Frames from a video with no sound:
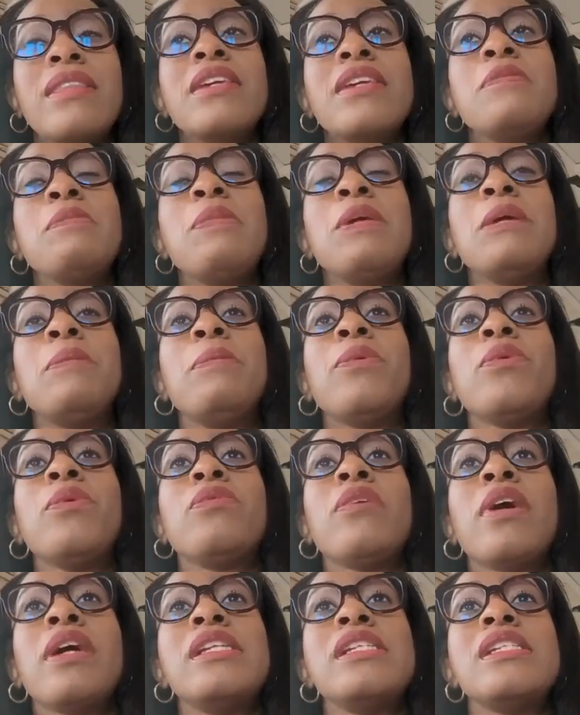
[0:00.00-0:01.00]
think people
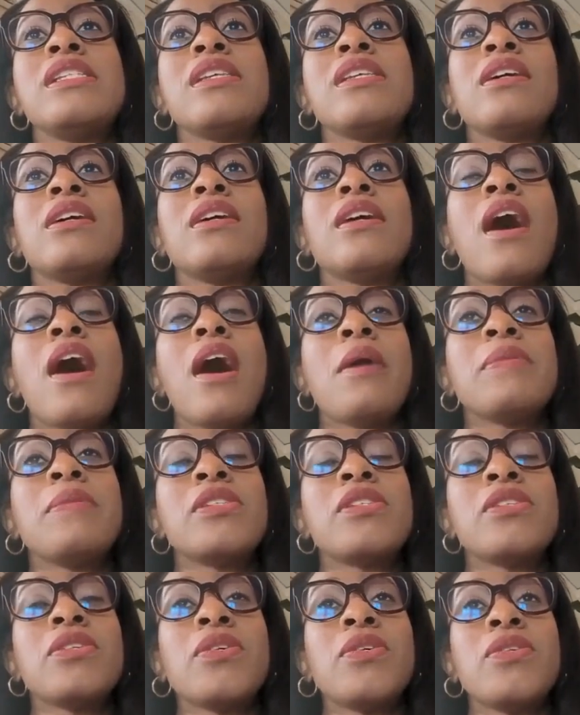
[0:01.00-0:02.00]
run into
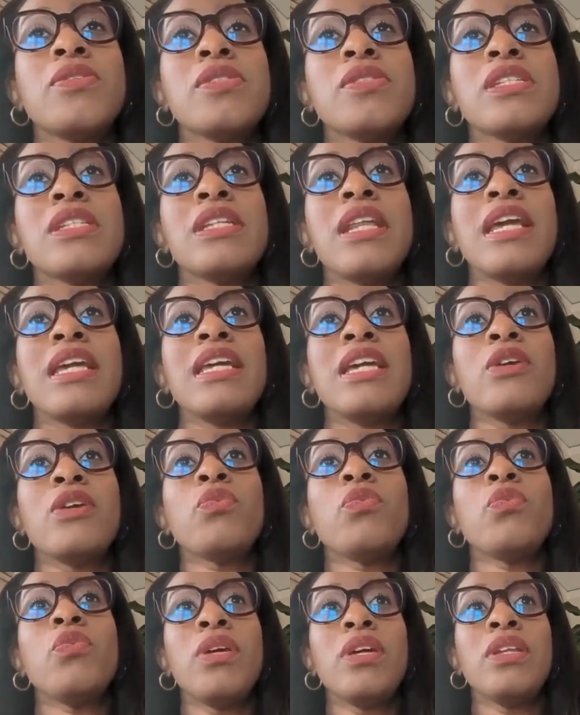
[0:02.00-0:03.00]
obstacles and they get
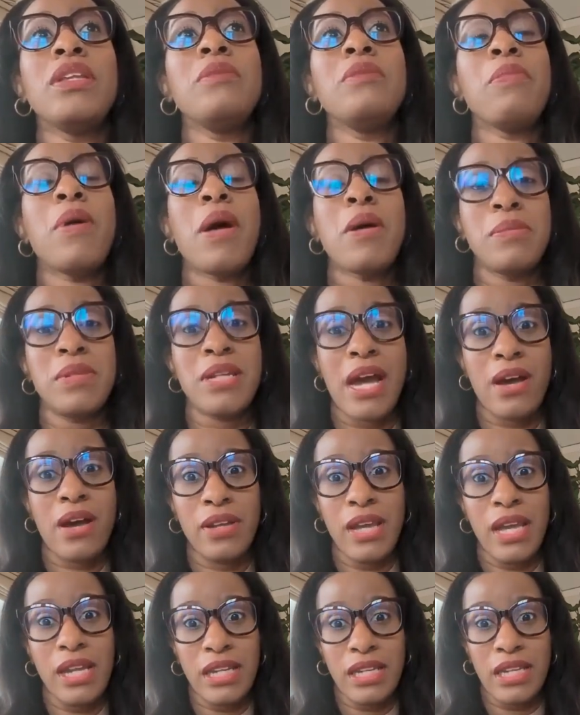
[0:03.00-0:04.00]
really bummed
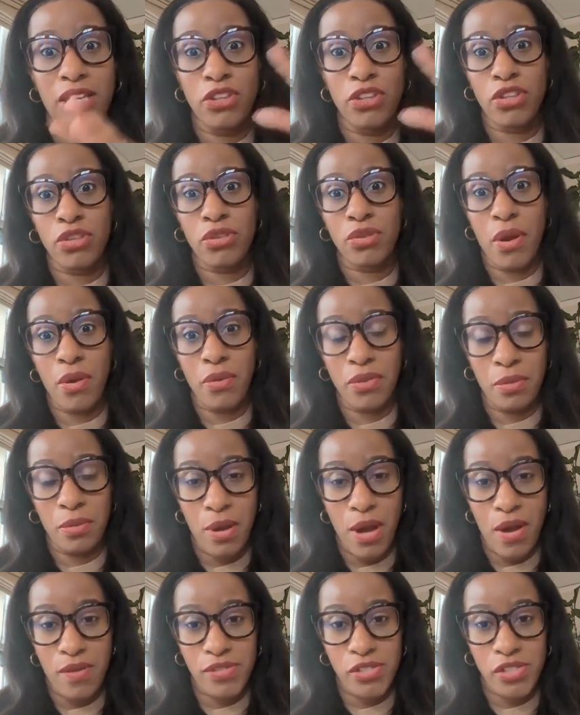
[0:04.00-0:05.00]
out and it could throw them
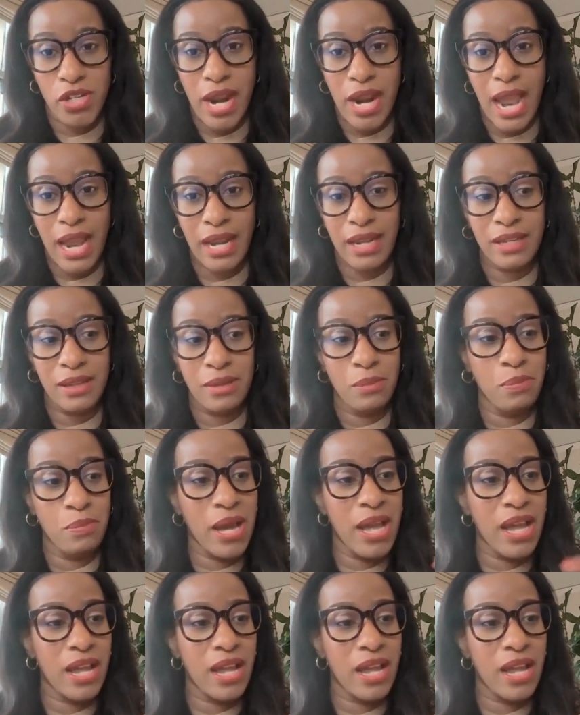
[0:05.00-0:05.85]
off track. But